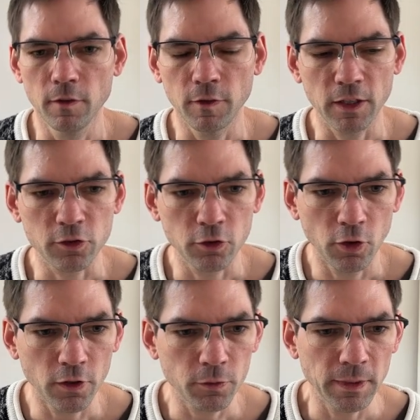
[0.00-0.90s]
Fingers
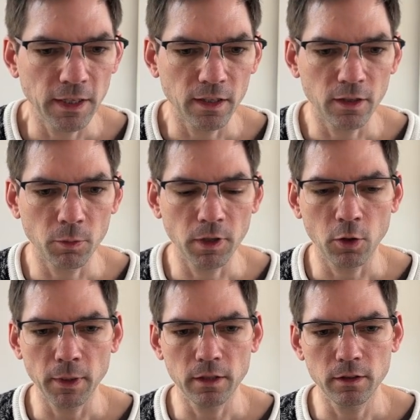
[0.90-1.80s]
crossed we can get another one
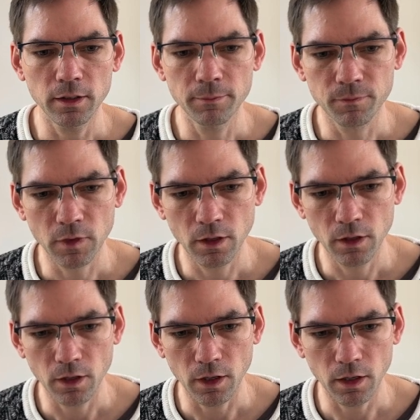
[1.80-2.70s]
quickly.
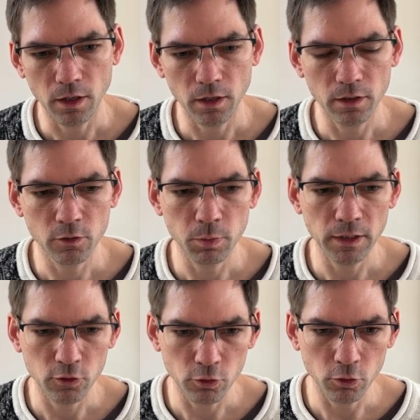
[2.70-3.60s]
And we
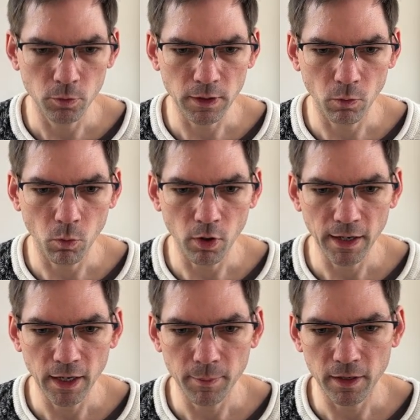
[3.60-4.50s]
do. We've got
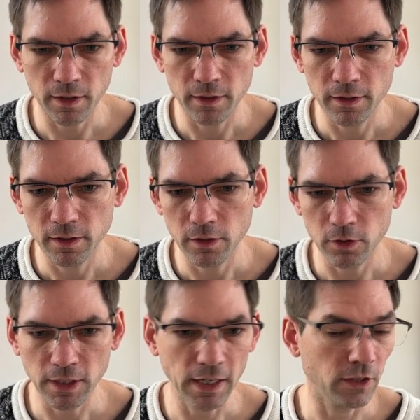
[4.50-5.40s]
Warhammer.
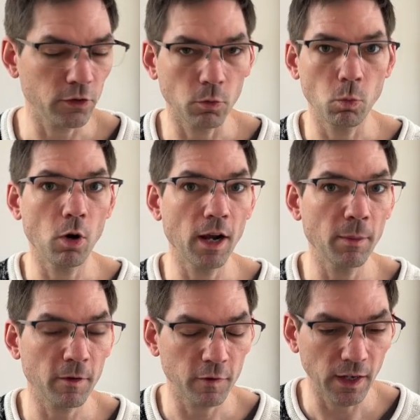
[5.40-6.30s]
Okay, so
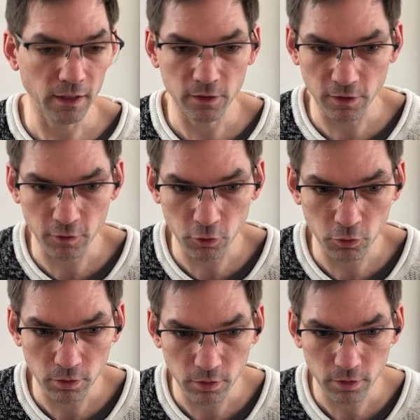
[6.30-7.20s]
Warhammer fans, if
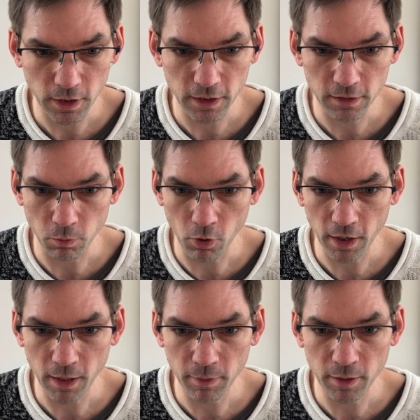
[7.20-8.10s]
you like
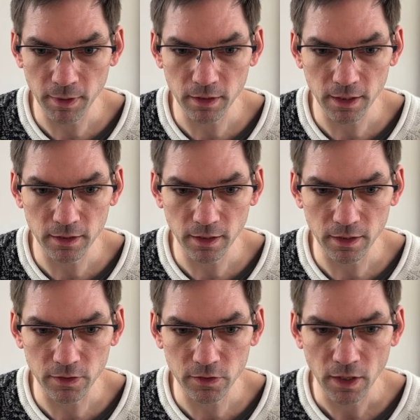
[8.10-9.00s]
Warhammer, you might like
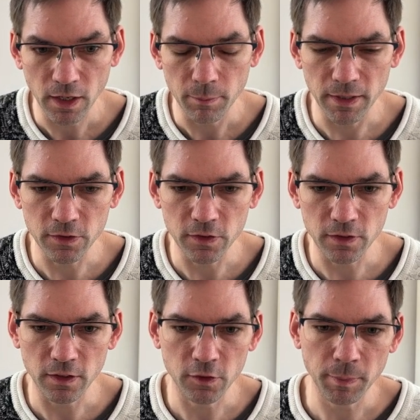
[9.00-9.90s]
this. But this is
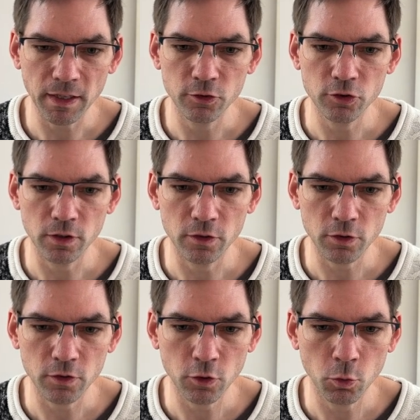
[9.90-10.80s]
an expansion, so
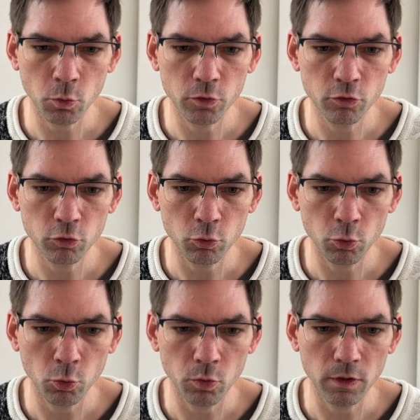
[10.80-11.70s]
let's go
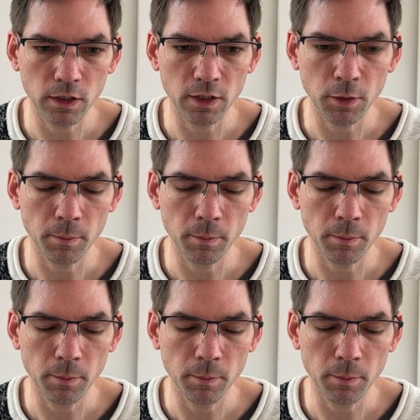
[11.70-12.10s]
to the